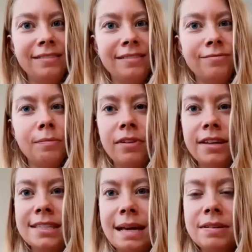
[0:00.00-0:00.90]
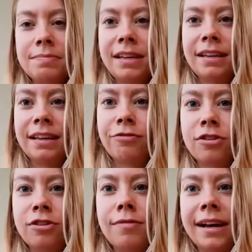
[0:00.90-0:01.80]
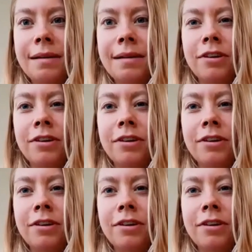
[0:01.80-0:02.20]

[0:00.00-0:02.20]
And will people accept me for who I am?